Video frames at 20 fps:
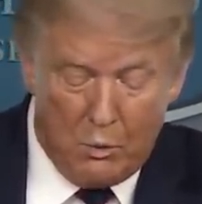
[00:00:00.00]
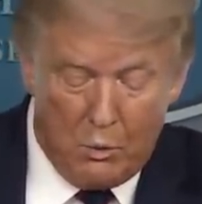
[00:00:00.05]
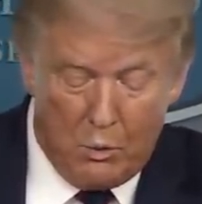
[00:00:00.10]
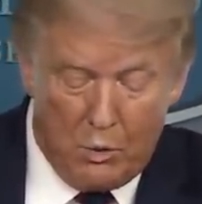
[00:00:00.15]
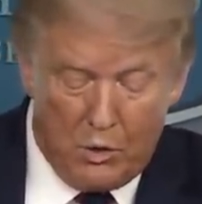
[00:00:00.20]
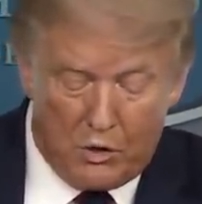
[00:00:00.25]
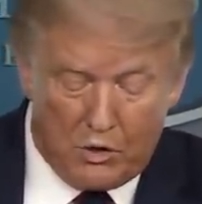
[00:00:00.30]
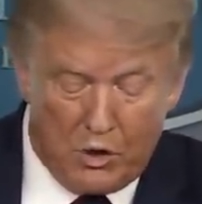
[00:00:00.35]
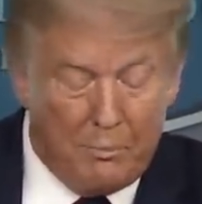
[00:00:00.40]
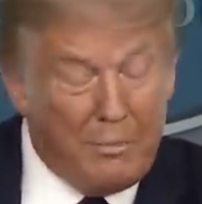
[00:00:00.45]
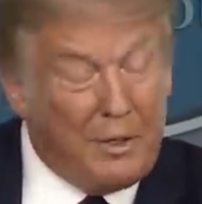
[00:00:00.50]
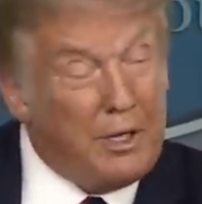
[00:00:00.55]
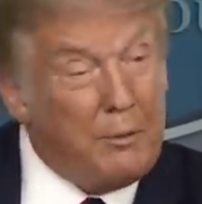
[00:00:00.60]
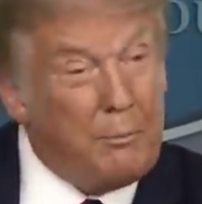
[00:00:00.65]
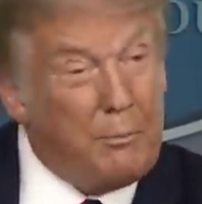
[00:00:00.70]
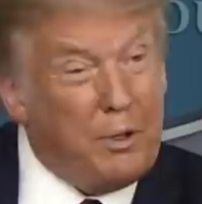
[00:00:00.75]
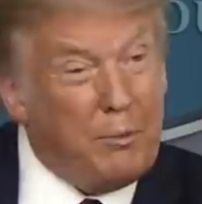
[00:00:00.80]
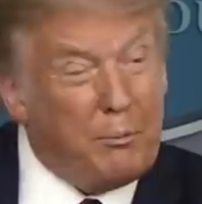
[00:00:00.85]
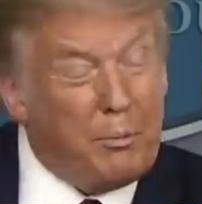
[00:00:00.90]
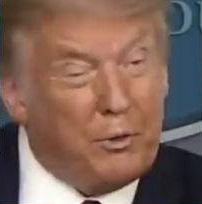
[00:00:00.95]
with so
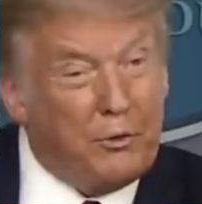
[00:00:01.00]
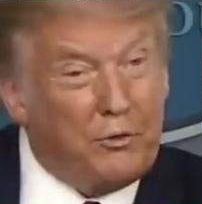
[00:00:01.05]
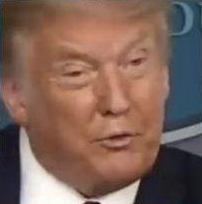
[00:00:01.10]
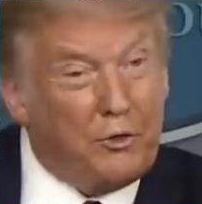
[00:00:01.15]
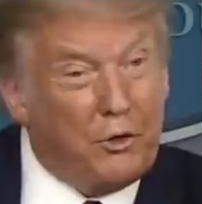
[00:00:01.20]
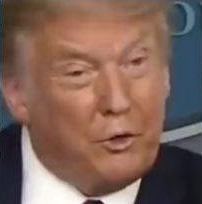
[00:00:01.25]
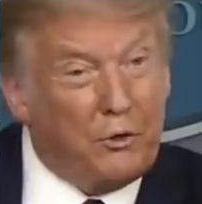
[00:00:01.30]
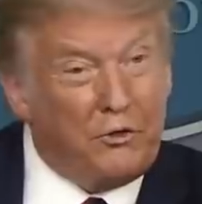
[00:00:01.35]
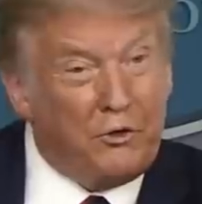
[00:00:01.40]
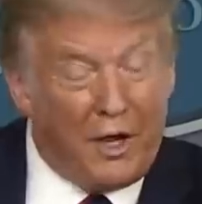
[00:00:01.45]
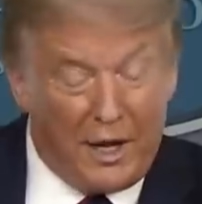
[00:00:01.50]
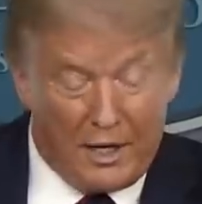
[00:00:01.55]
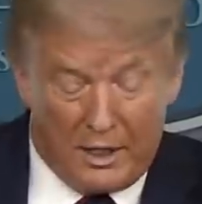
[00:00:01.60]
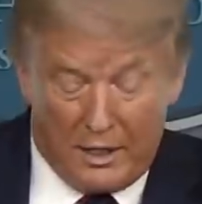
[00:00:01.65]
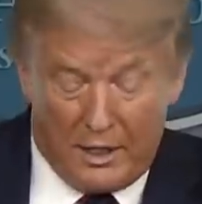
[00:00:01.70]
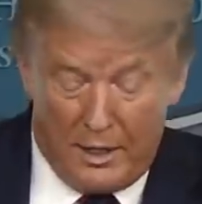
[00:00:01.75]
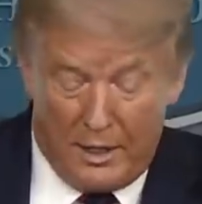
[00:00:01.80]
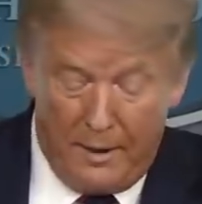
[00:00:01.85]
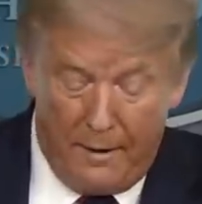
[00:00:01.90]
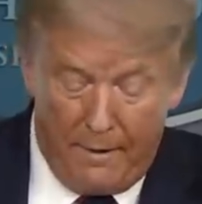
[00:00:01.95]
many people, so
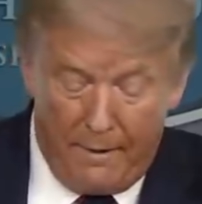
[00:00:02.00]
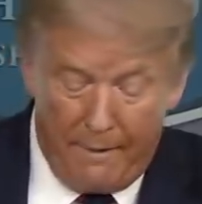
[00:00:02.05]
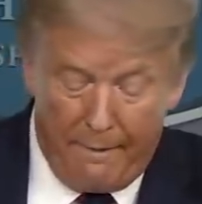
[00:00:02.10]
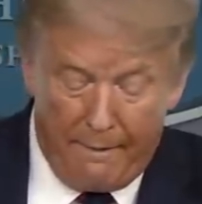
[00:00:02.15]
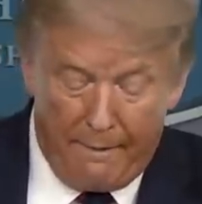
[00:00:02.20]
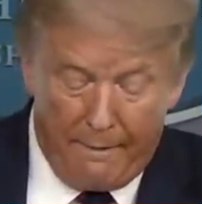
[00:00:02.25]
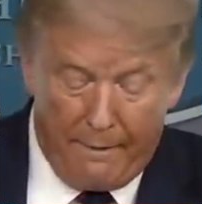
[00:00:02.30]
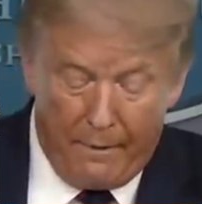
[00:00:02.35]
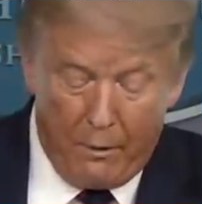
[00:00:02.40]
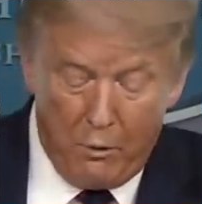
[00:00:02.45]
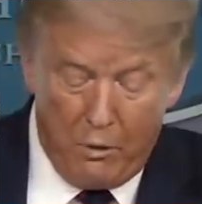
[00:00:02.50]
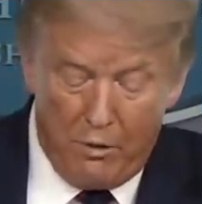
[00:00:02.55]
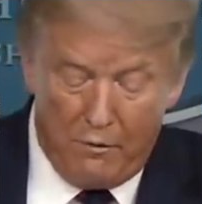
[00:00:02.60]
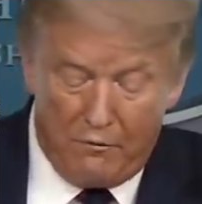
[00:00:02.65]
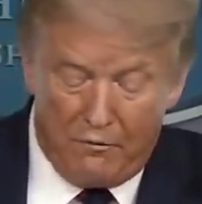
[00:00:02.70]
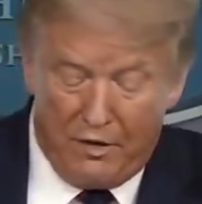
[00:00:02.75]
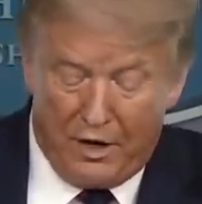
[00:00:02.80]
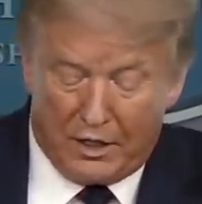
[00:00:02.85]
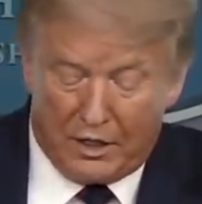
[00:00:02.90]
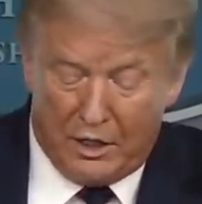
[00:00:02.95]
sadly, they were
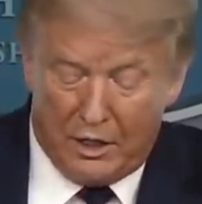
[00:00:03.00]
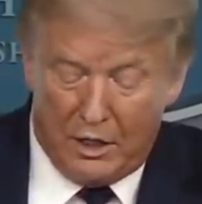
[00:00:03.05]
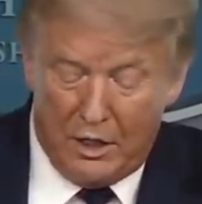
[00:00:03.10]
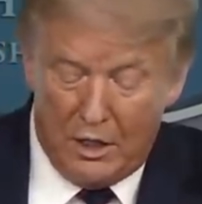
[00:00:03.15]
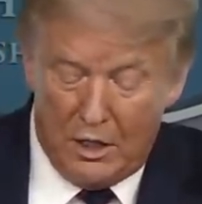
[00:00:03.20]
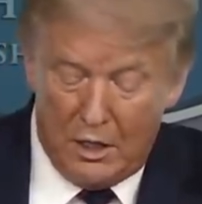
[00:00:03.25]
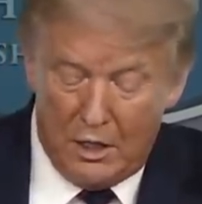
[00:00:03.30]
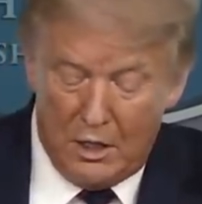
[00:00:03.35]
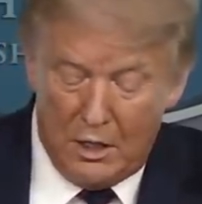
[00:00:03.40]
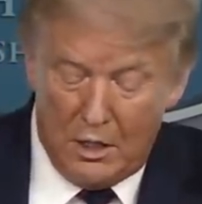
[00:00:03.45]
infected,